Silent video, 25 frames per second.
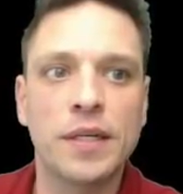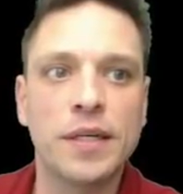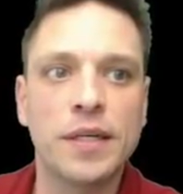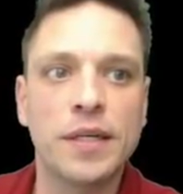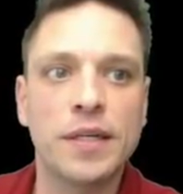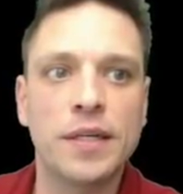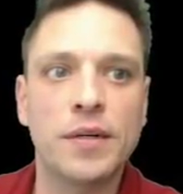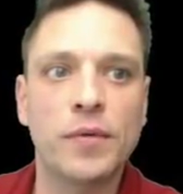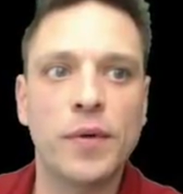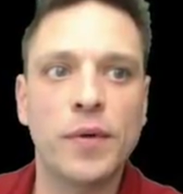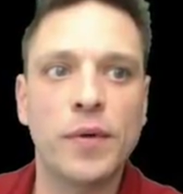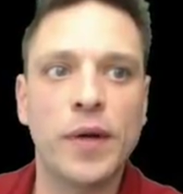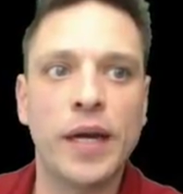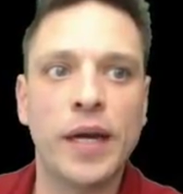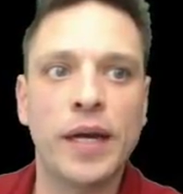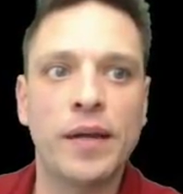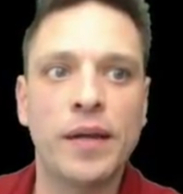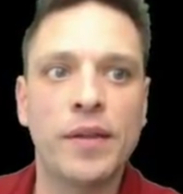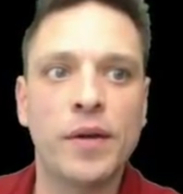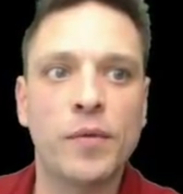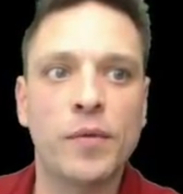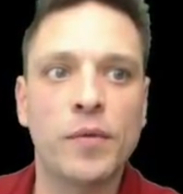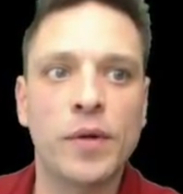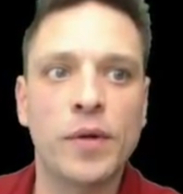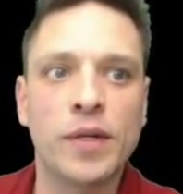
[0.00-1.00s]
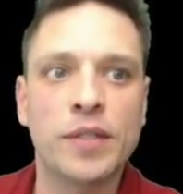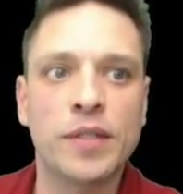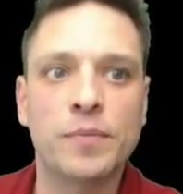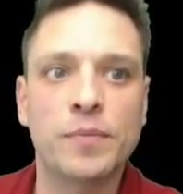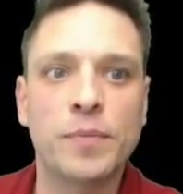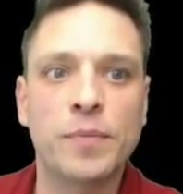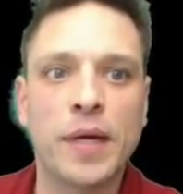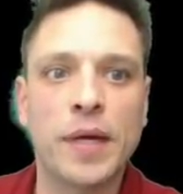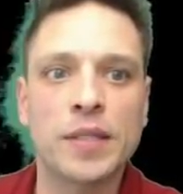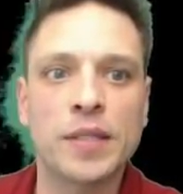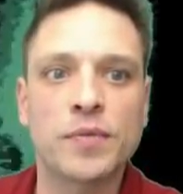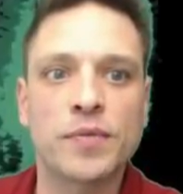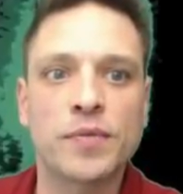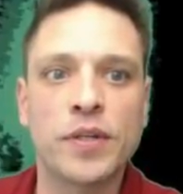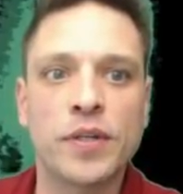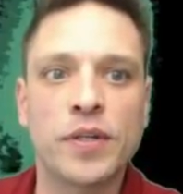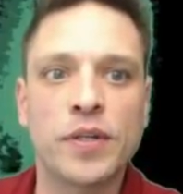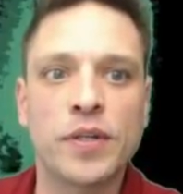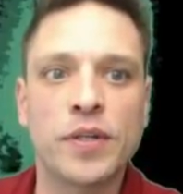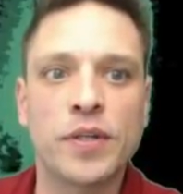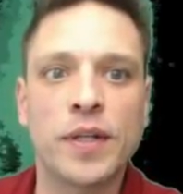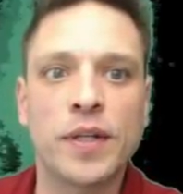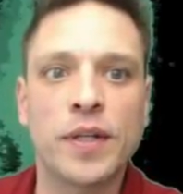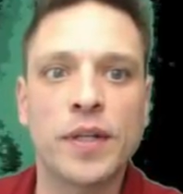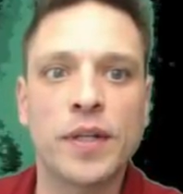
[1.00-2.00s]
in a way that works best for
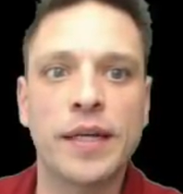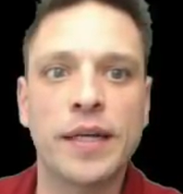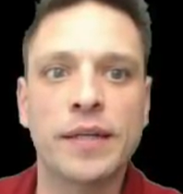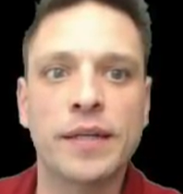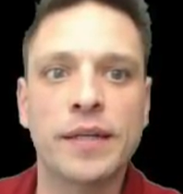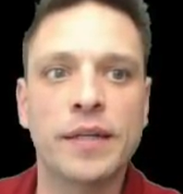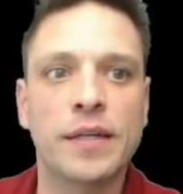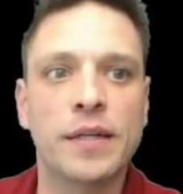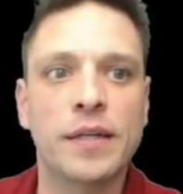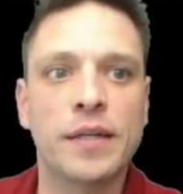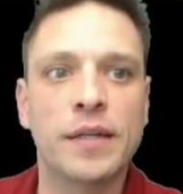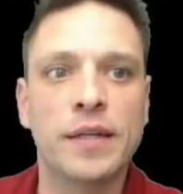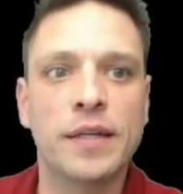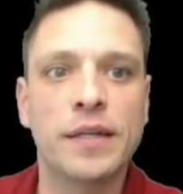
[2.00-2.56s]
your lighting.